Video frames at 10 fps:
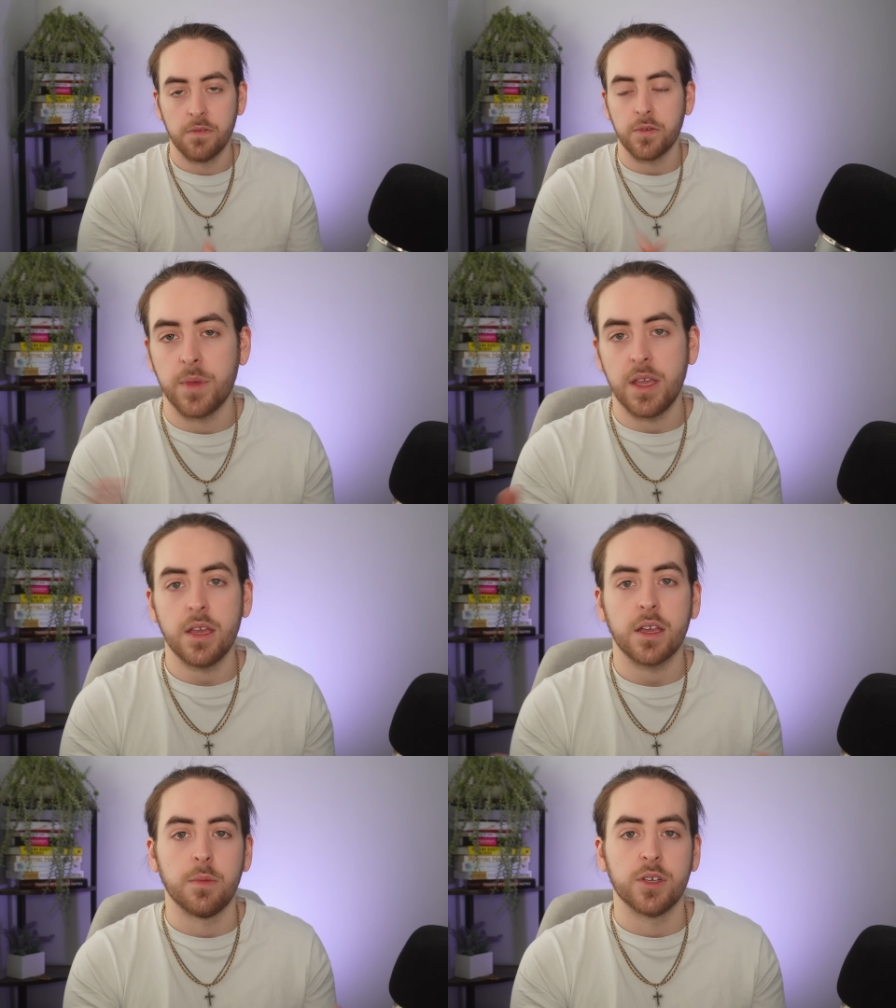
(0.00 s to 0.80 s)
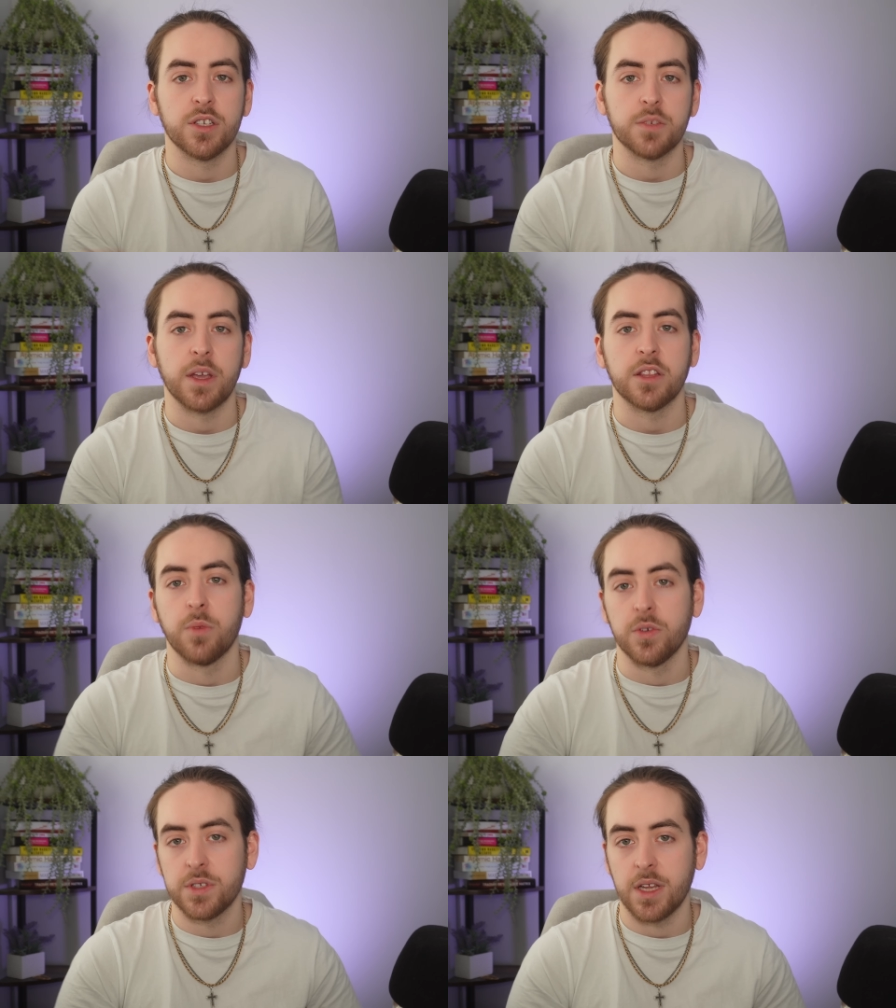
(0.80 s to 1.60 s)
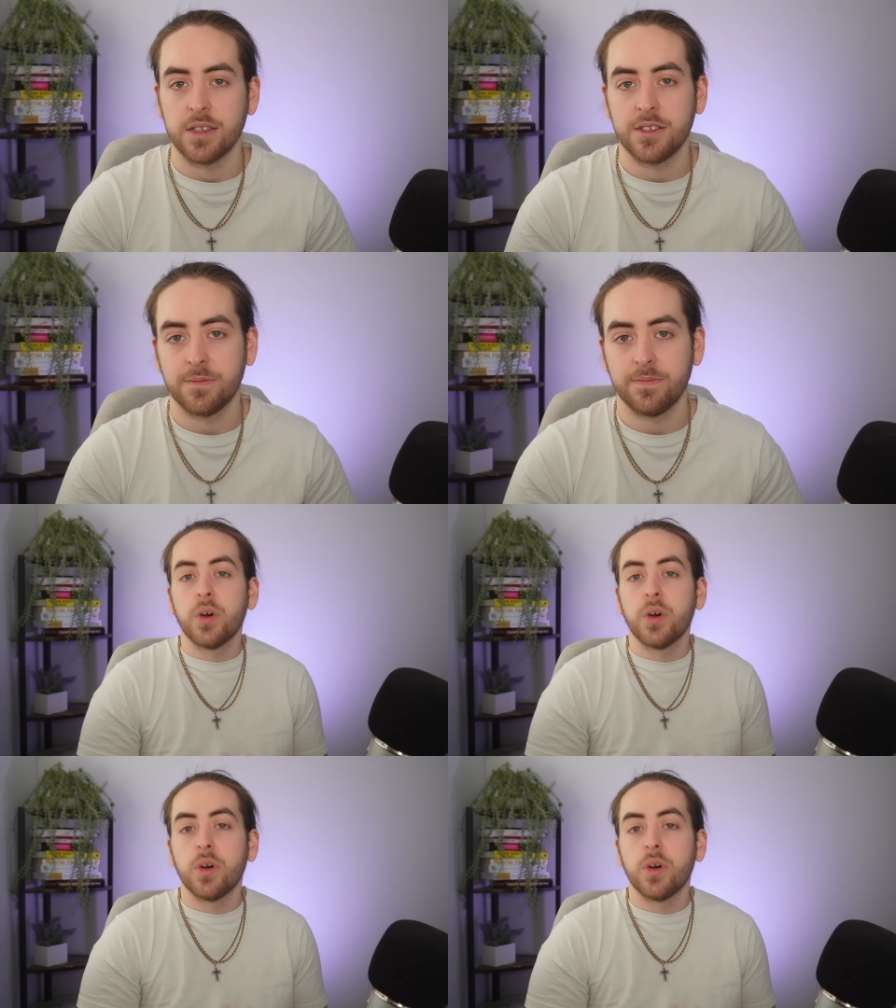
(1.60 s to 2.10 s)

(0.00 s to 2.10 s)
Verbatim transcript: For me, commissions make the most sense.